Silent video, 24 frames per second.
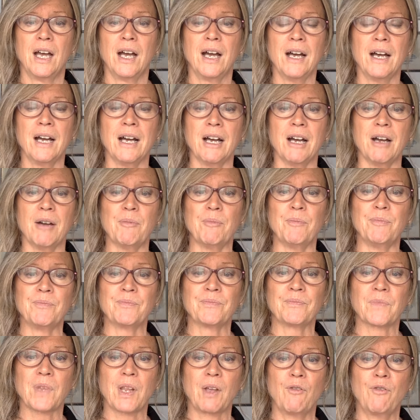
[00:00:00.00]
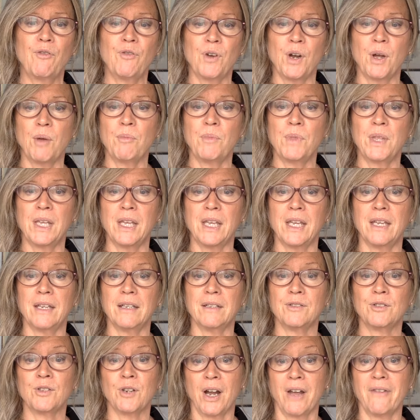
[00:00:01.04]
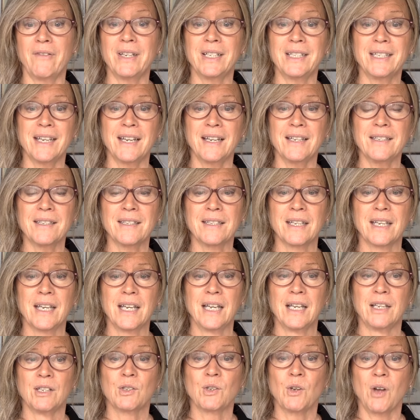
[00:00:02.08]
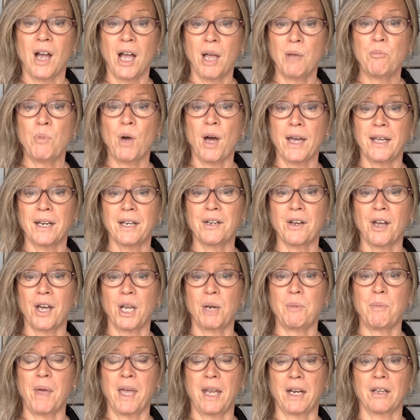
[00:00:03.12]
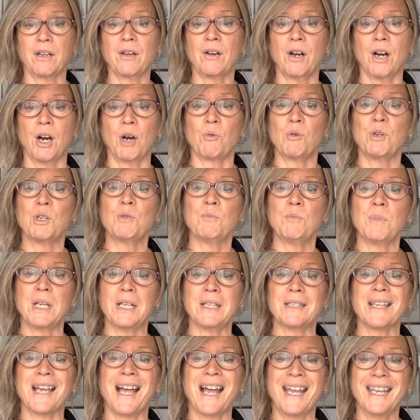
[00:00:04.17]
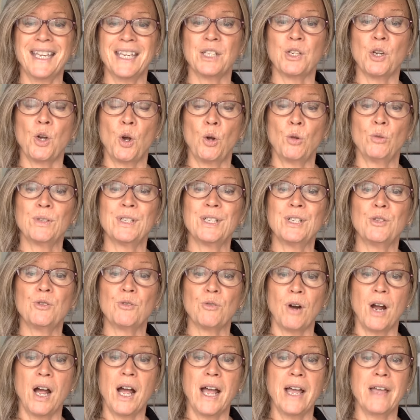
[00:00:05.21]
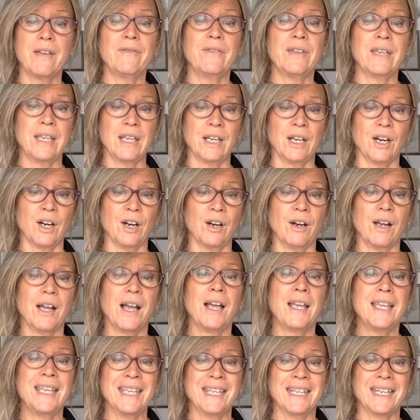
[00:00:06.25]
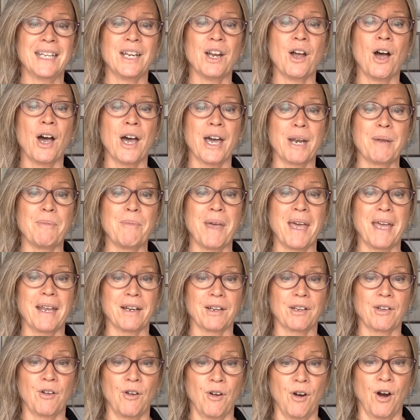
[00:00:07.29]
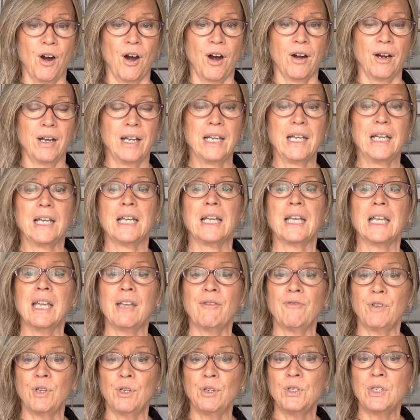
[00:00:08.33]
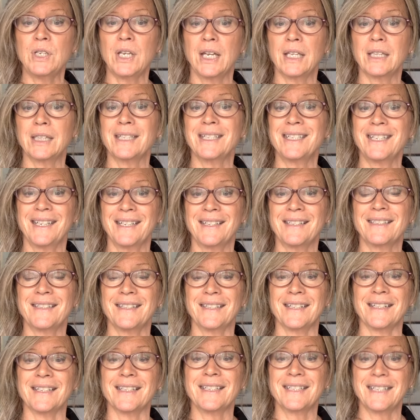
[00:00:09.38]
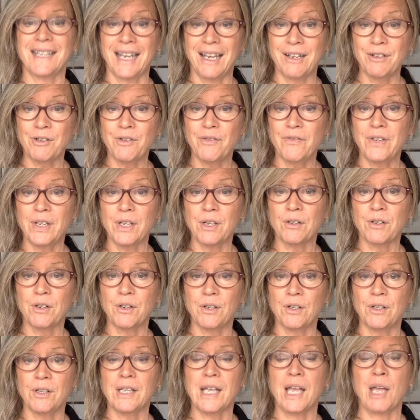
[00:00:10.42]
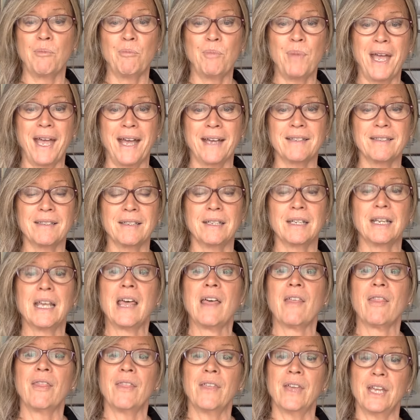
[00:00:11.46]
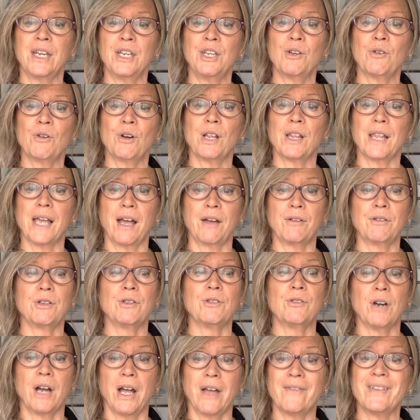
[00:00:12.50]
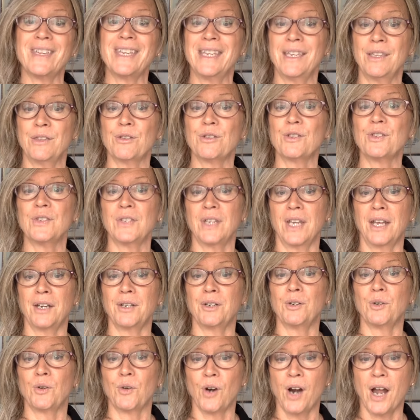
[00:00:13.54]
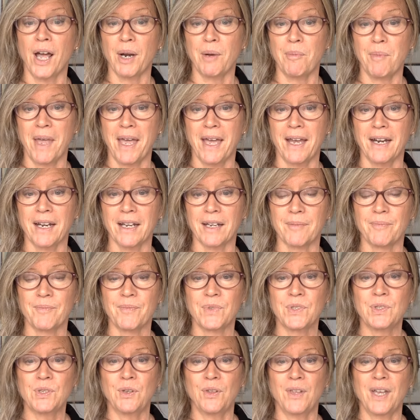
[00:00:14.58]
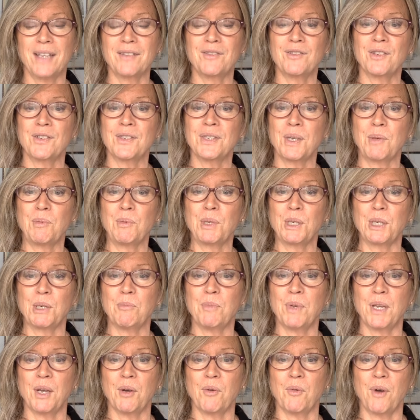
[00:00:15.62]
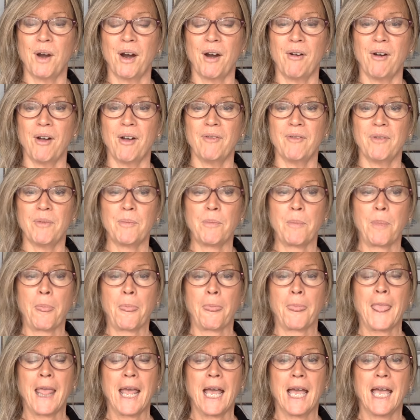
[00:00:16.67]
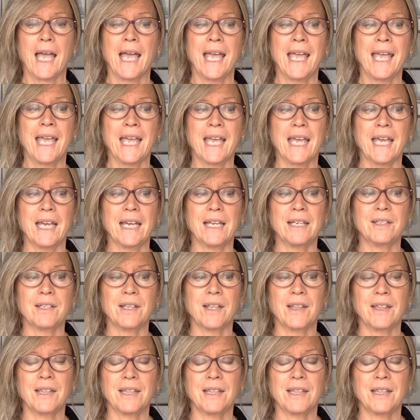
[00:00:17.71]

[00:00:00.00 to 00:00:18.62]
from the driving test. So I bought an automatic car, which means I can only drive here in an automatic car. If you take the test in a standard vehicle and pass it, then you're allowed to drive either standard or automatic. So that's just something to be aware of. And